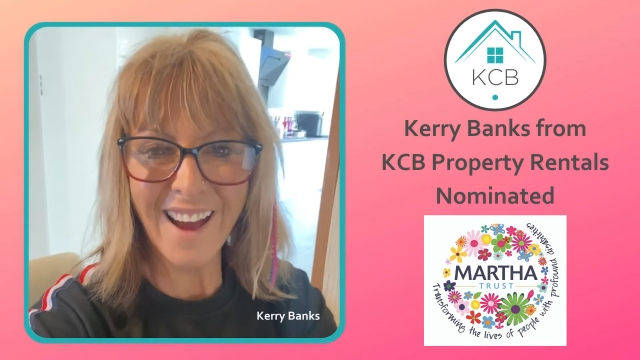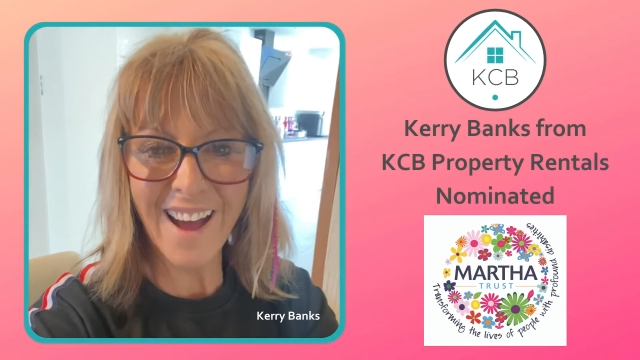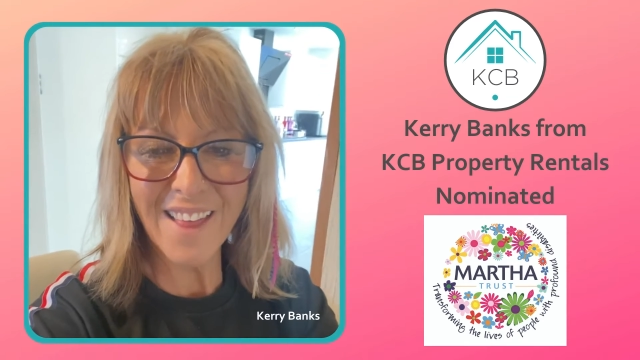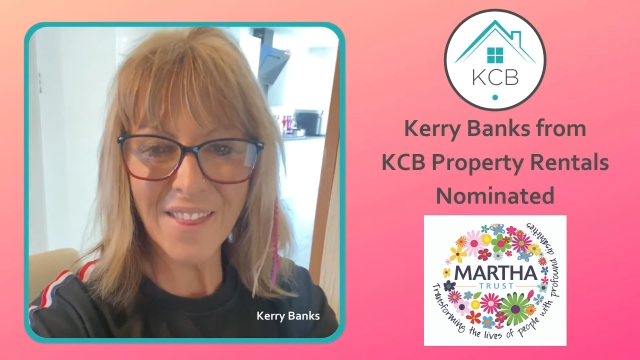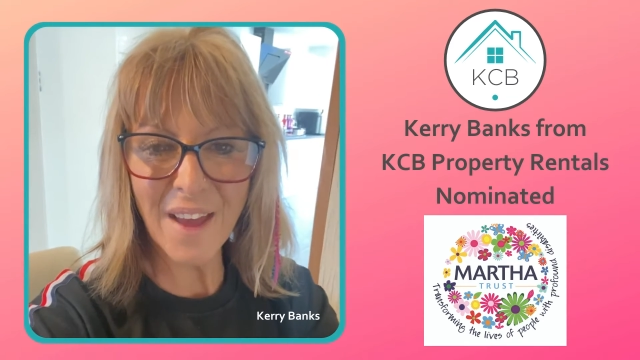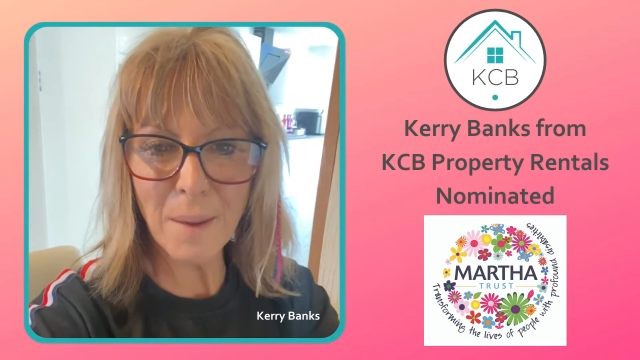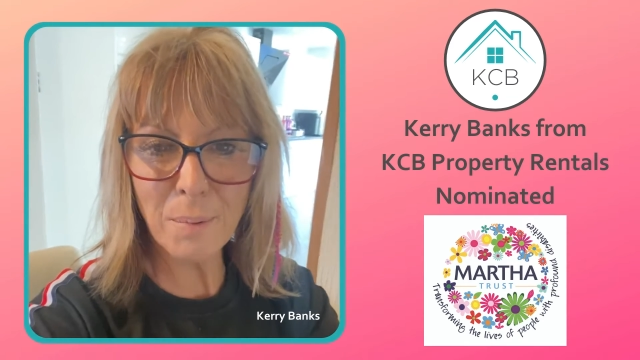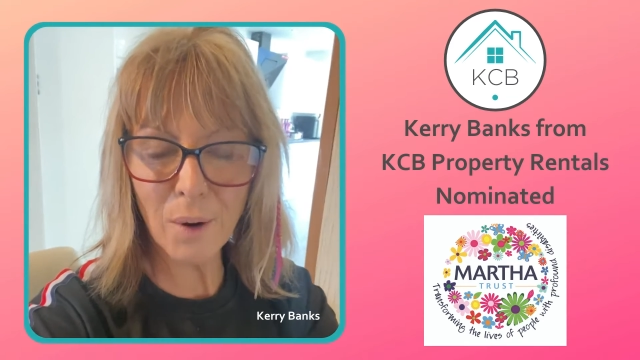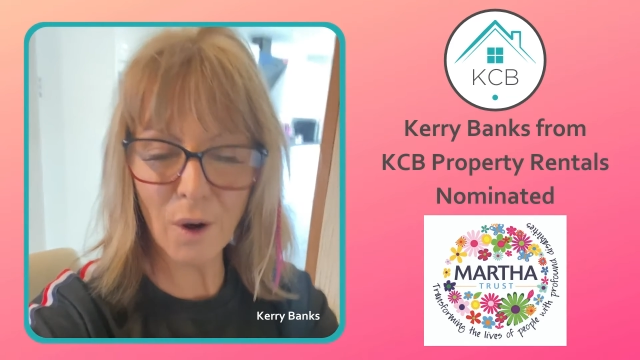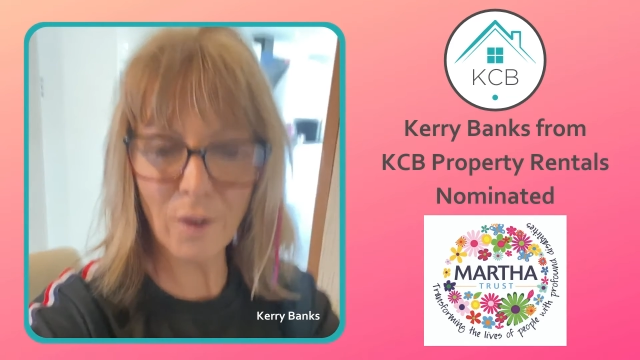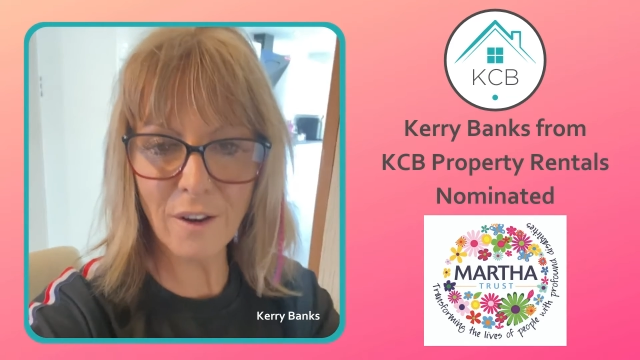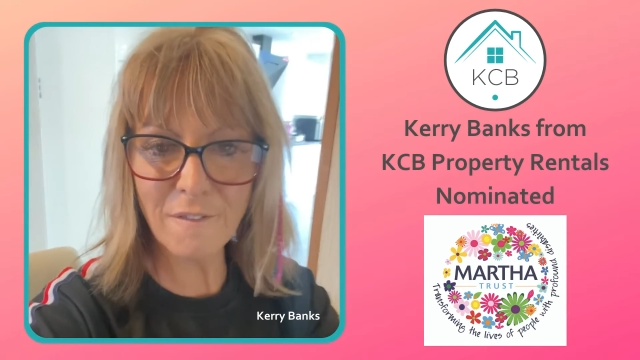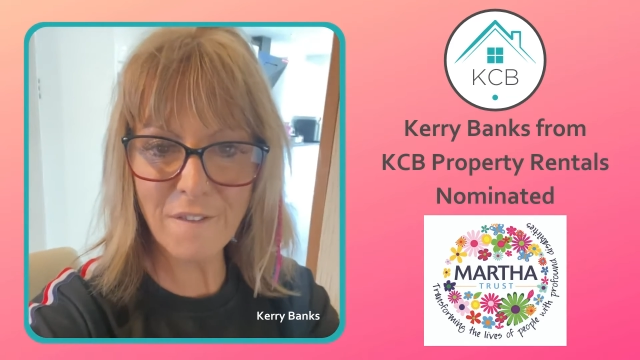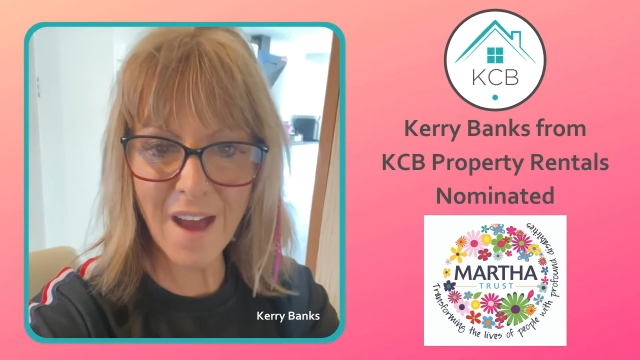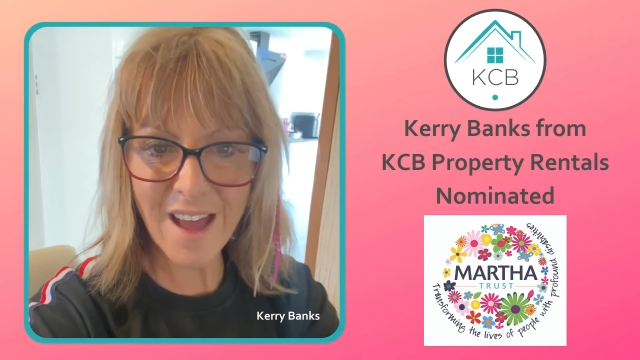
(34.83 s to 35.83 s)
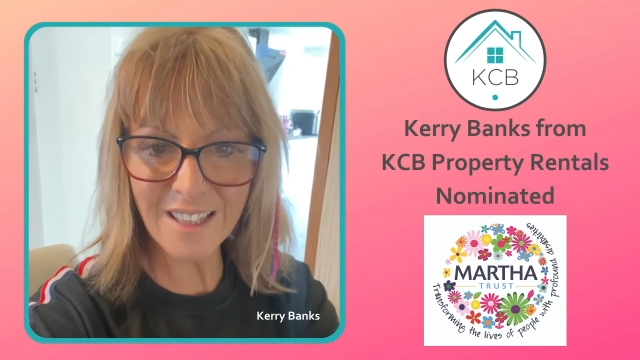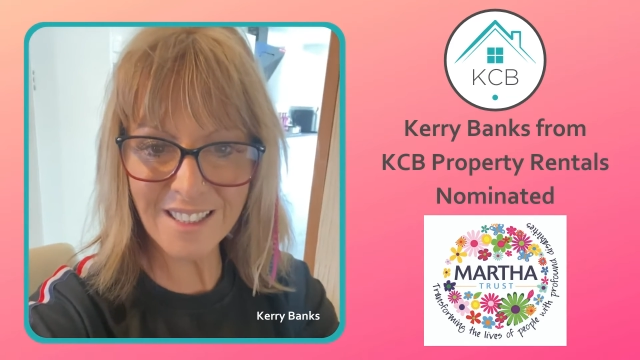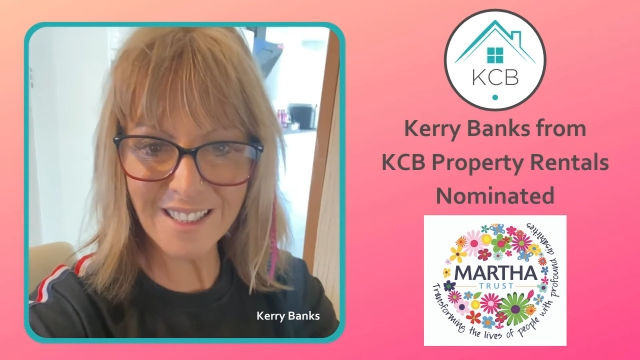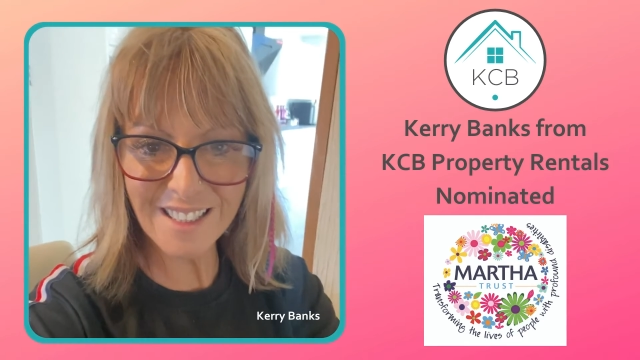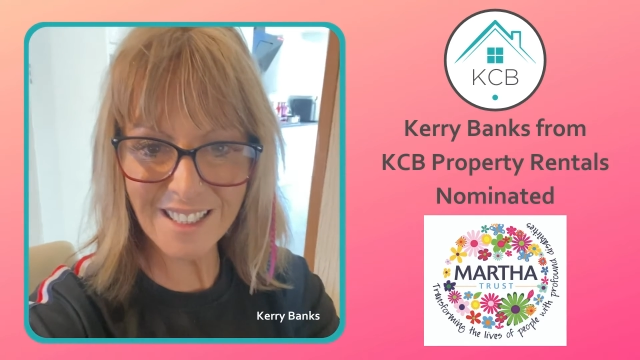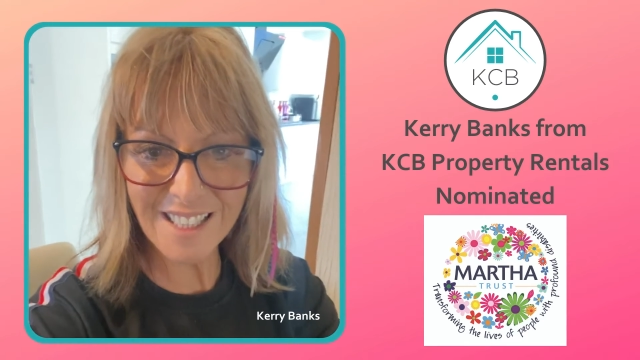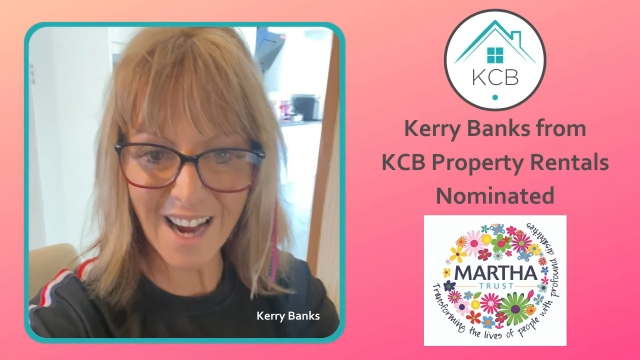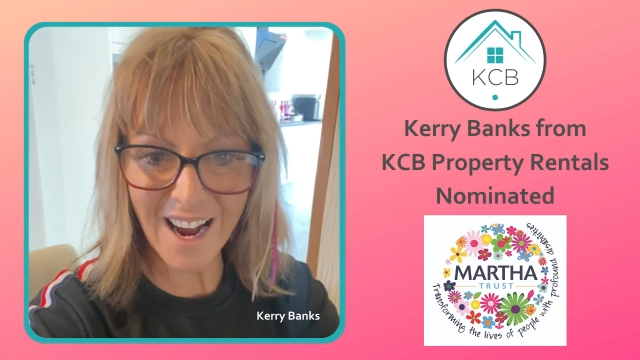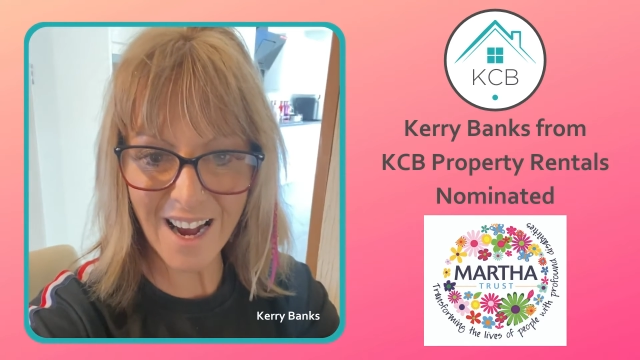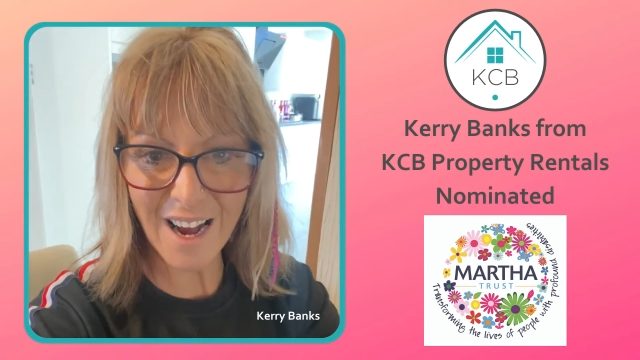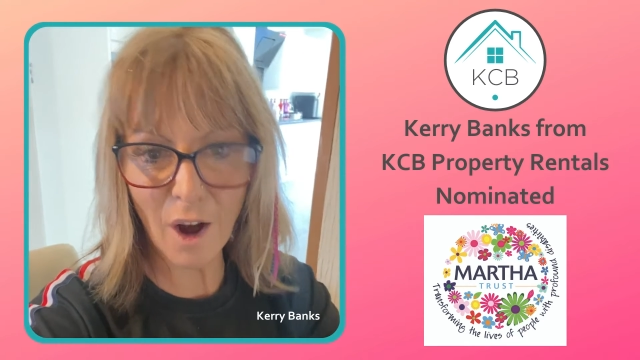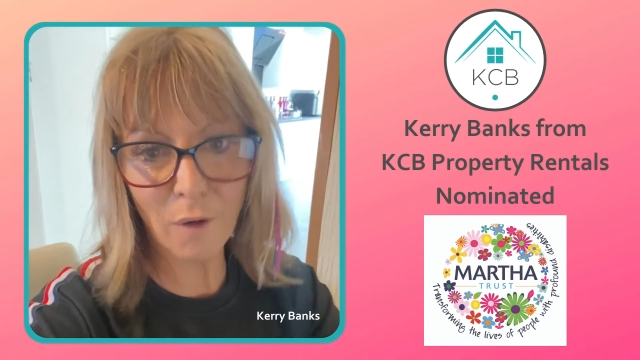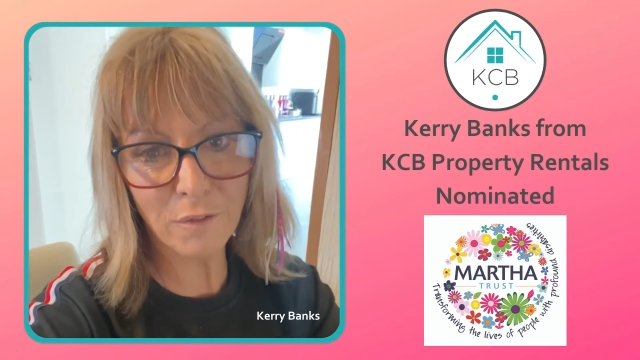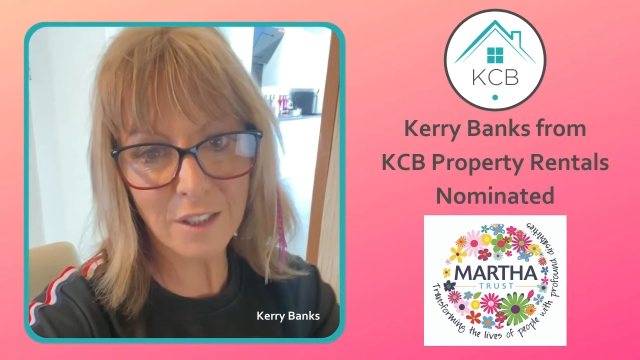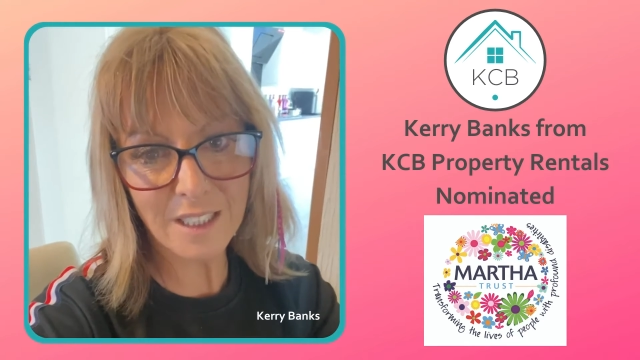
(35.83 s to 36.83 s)
They put on events.
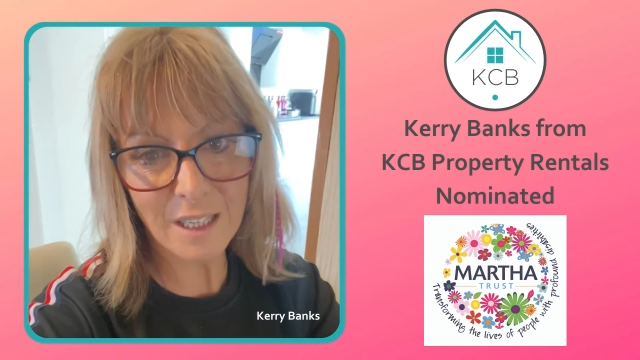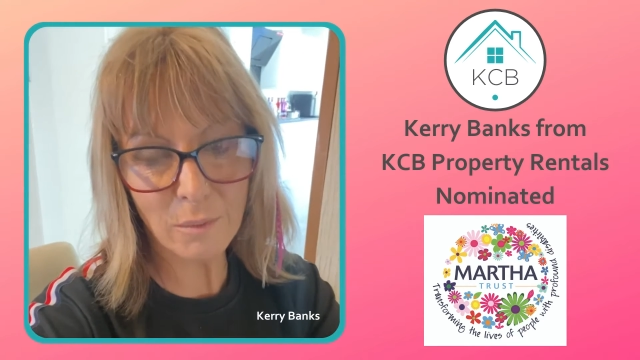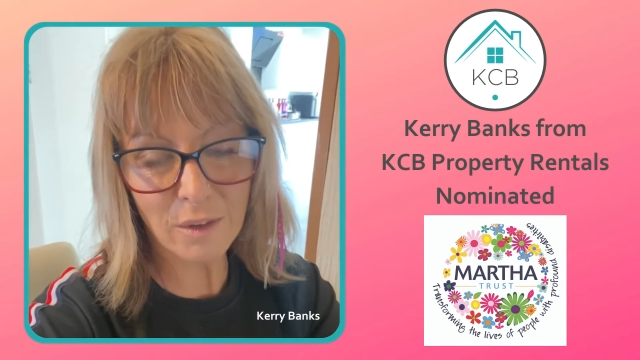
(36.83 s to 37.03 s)
Obviously